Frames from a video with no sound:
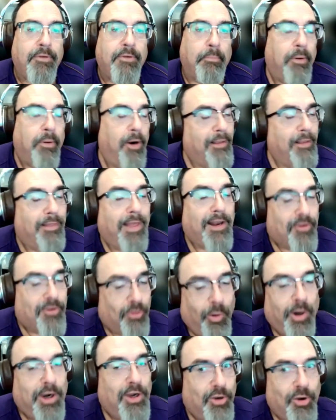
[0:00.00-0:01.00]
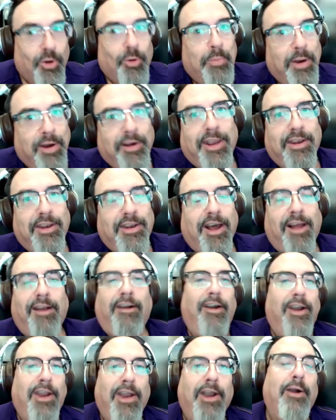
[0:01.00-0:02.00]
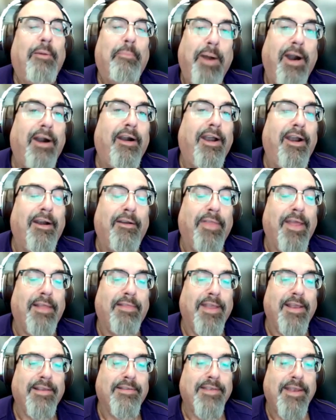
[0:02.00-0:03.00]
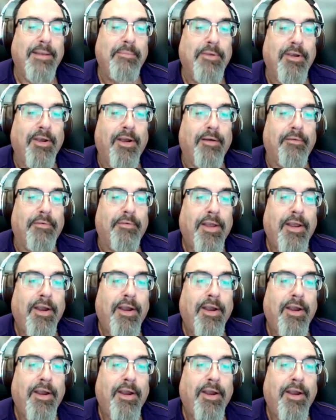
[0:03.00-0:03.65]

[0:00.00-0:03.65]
to break that $22 million a year barrier that they seem to have